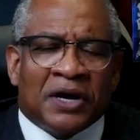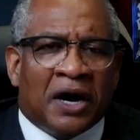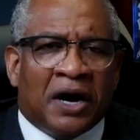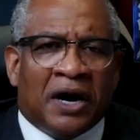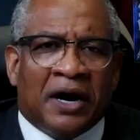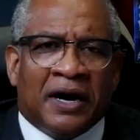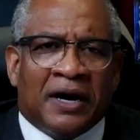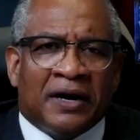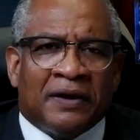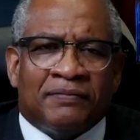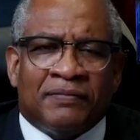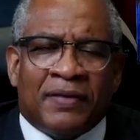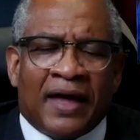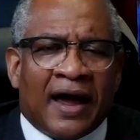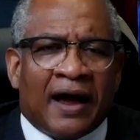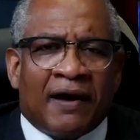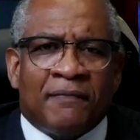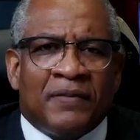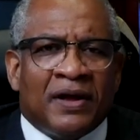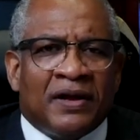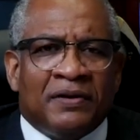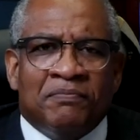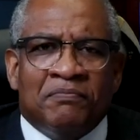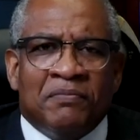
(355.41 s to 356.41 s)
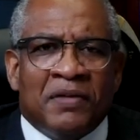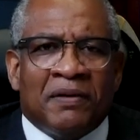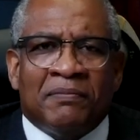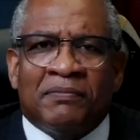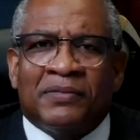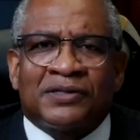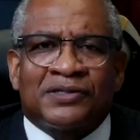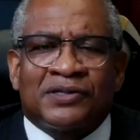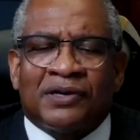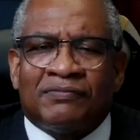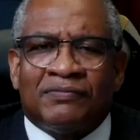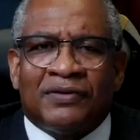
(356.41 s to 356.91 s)
uh, there have been
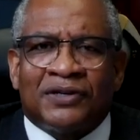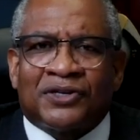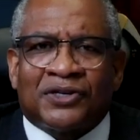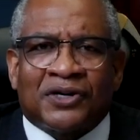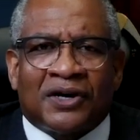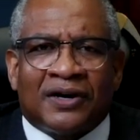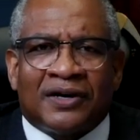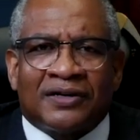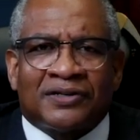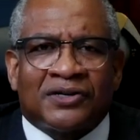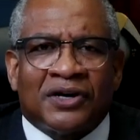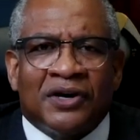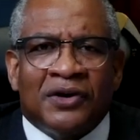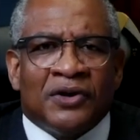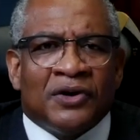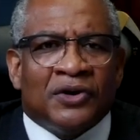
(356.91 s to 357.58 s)
members of the church